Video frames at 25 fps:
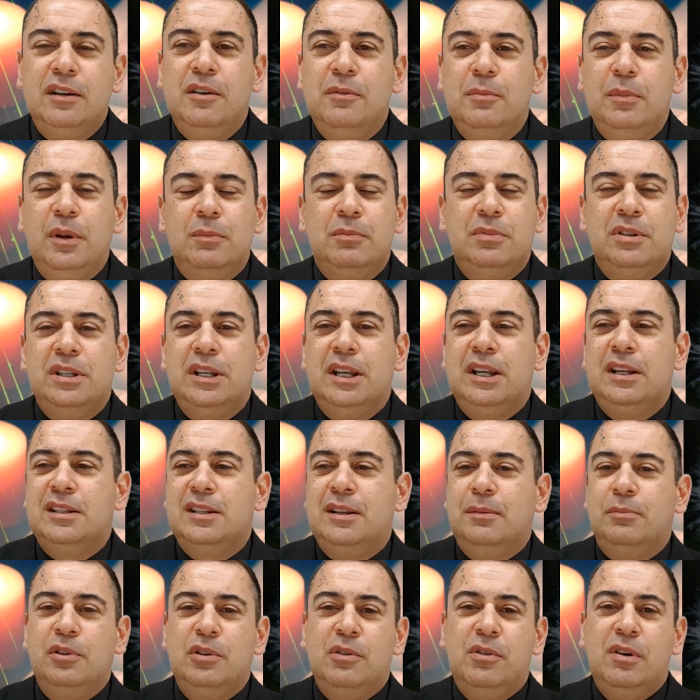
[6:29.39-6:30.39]
I remember seeing
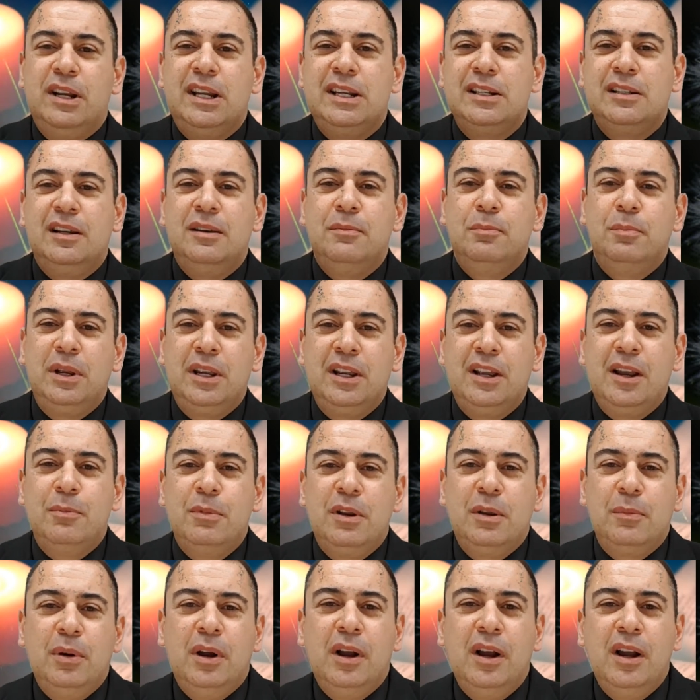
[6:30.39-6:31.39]
some guy and he's limping
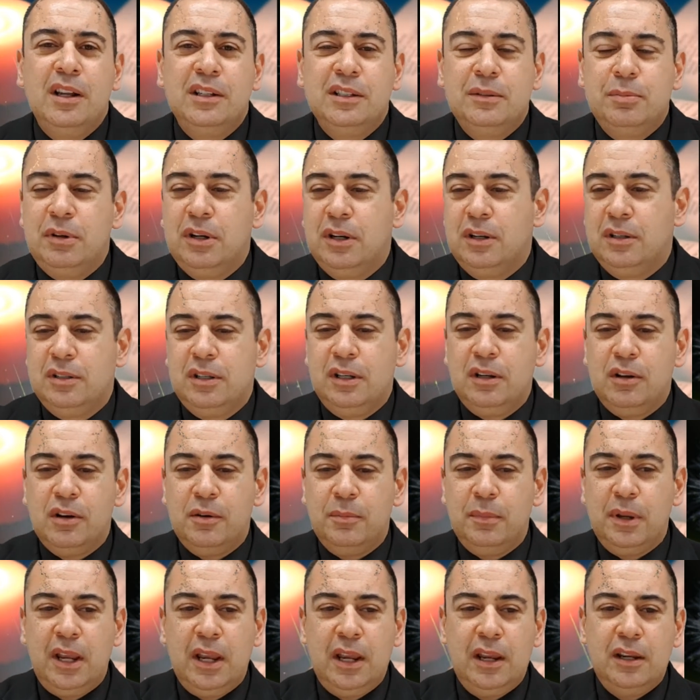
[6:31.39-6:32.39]
coming past me and I said, oh
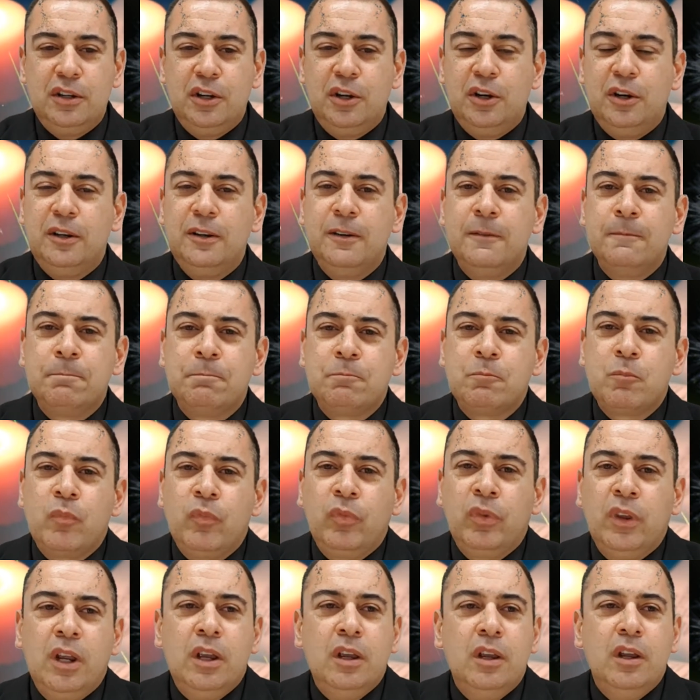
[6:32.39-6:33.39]
man, you know,
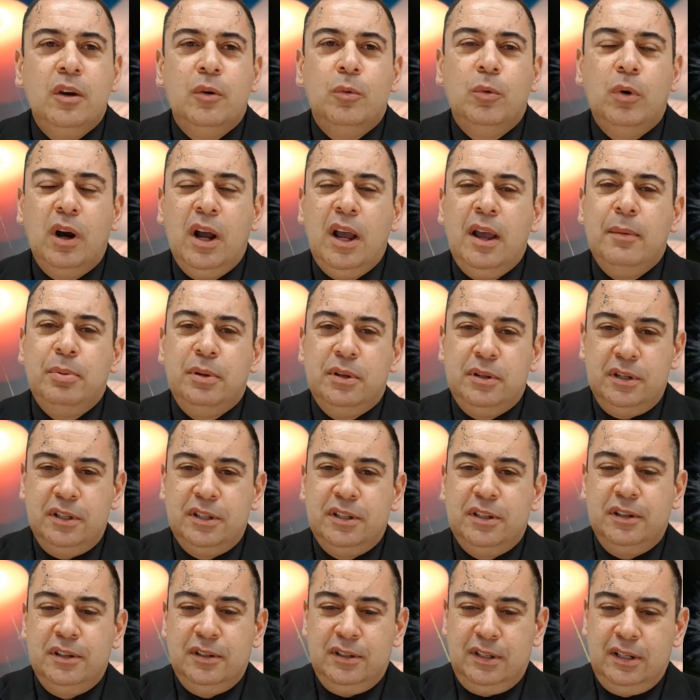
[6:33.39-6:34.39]
what happened?
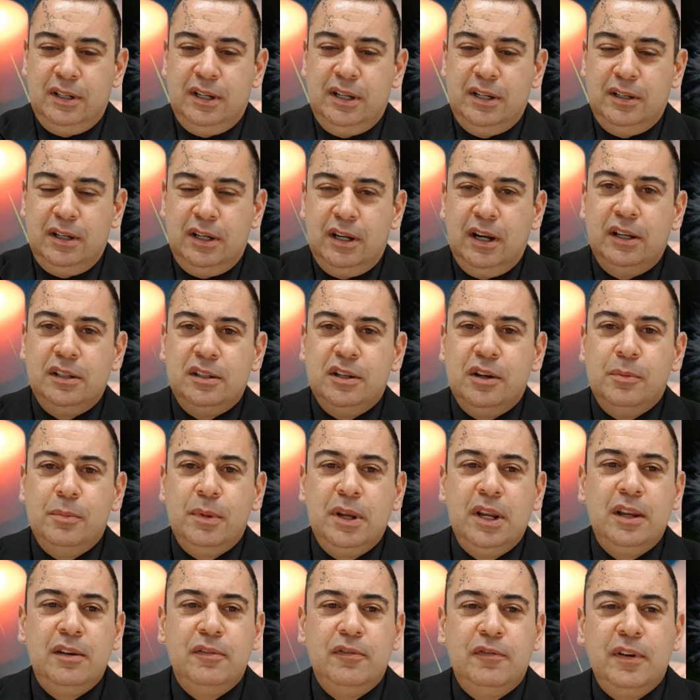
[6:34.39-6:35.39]
And he, you know, told
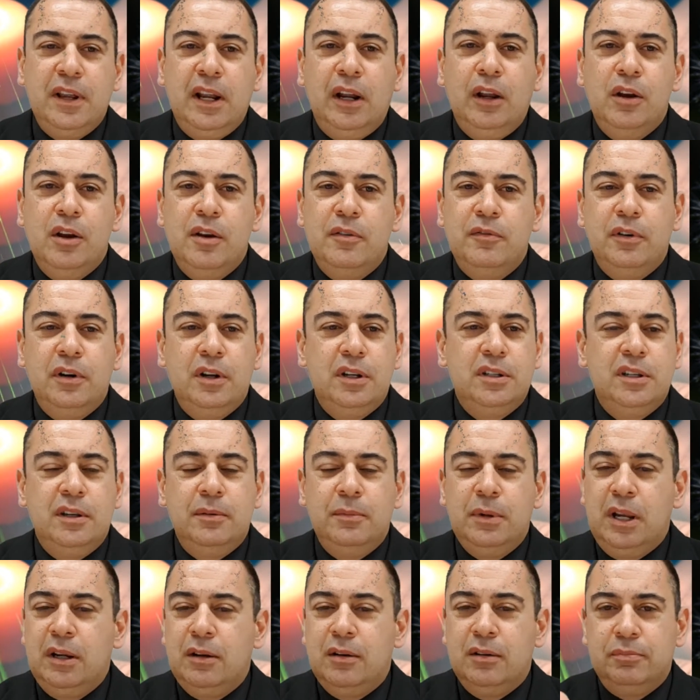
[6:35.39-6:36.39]
me that he fell over and I said,
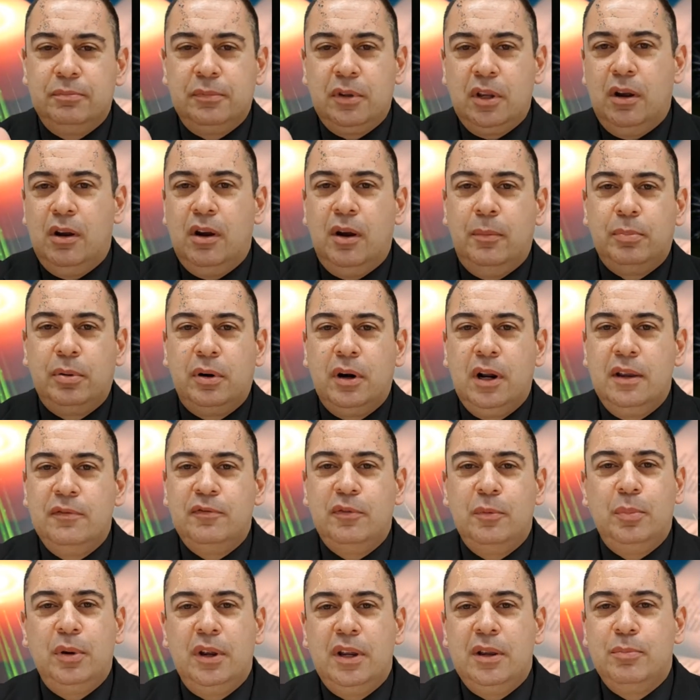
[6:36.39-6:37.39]
man, I pray
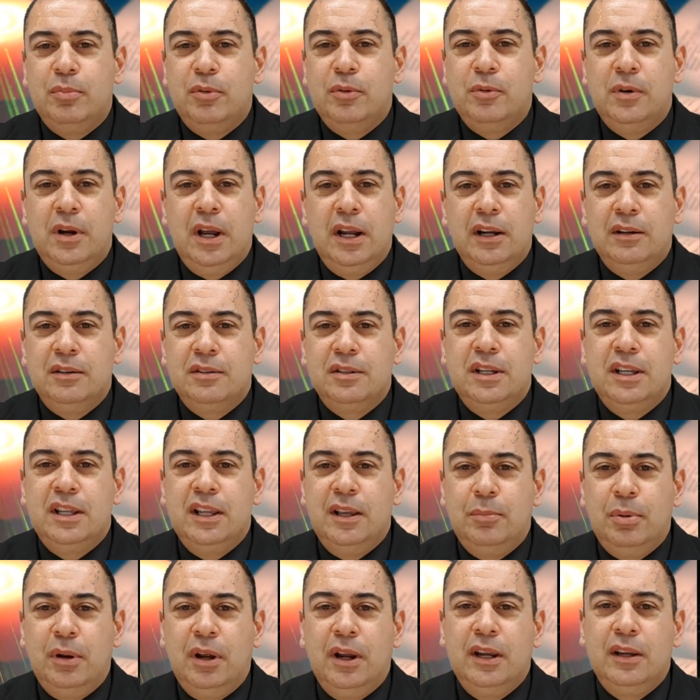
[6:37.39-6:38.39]
for people and I see
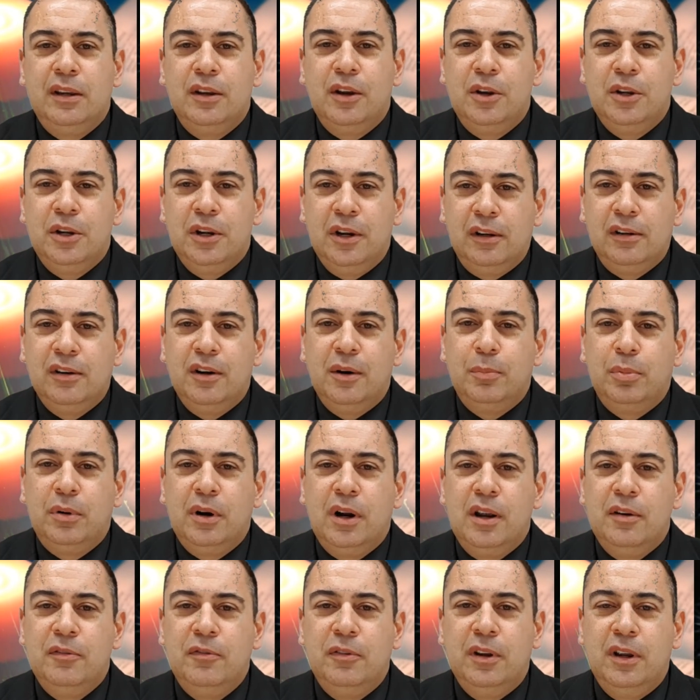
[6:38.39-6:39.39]
their pain go, you know, can I
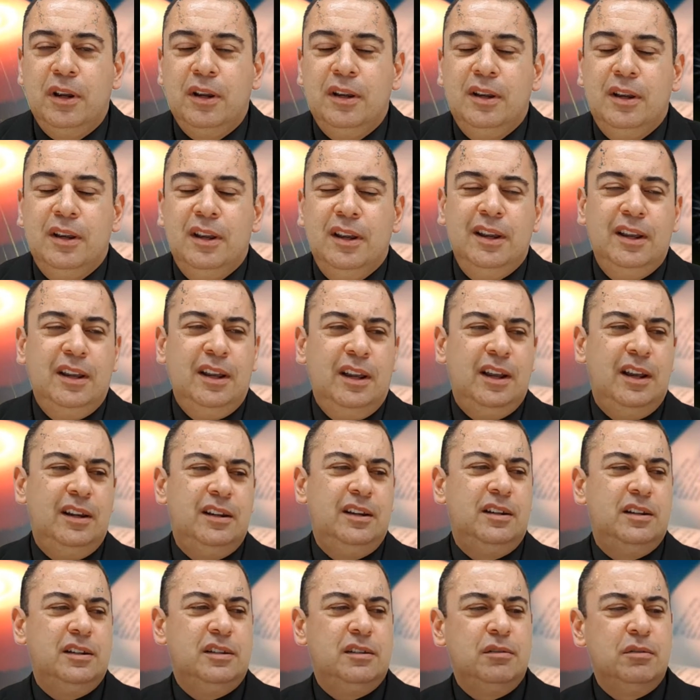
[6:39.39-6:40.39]
pray for you? And
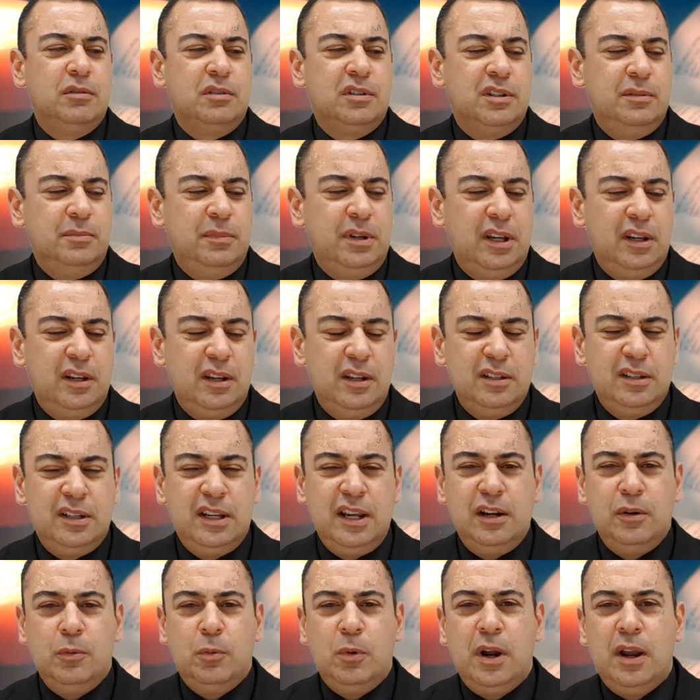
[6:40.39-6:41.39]
he just looks at me and goes,
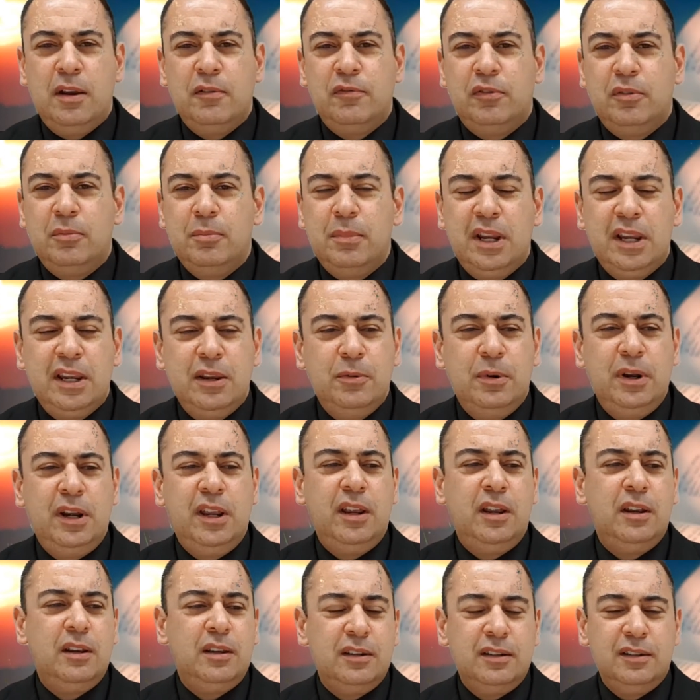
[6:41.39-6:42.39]
get away from me, you
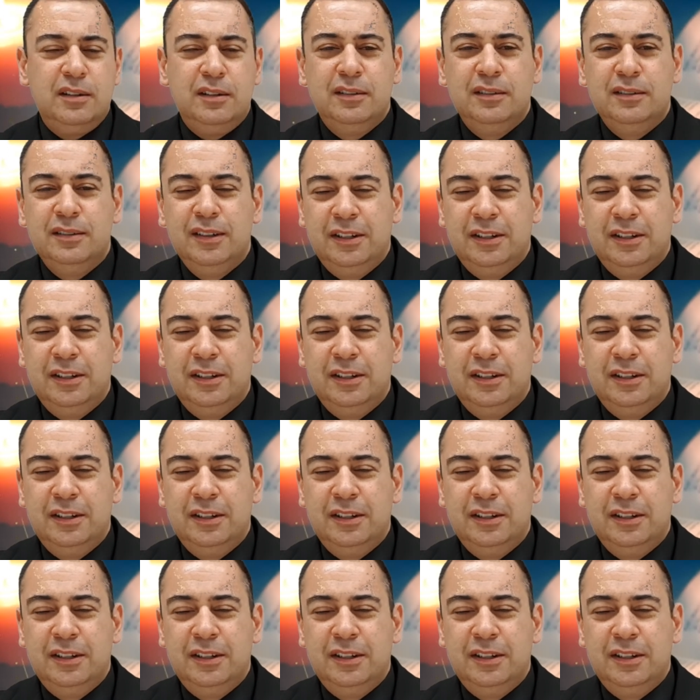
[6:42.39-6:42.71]
idiot.